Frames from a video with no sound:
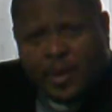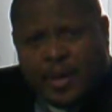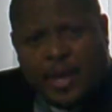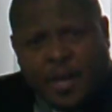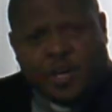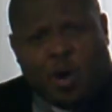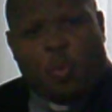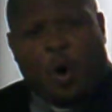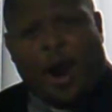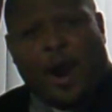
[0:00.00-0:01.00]
in the
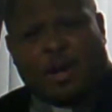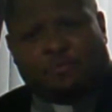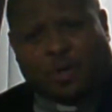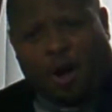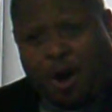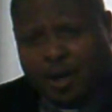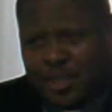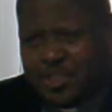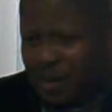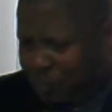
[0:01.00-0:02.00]
word of God,
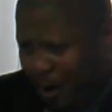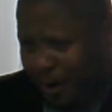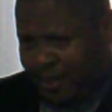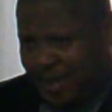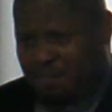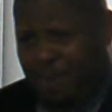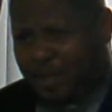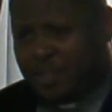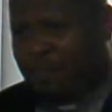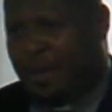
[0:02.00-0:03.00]
because the word came
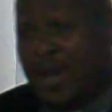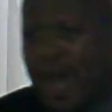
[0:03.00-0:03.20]
back to me.